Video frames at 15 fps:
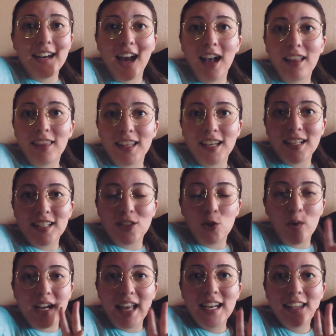not that it's
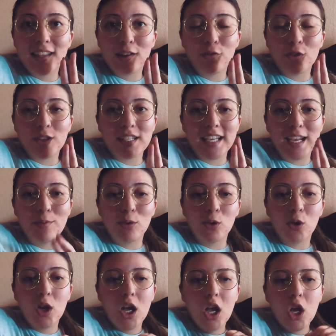doing anything for the
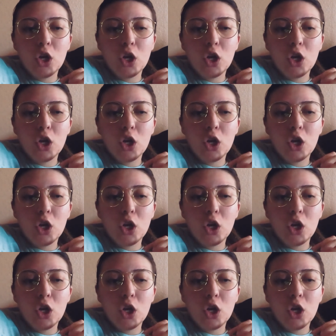table,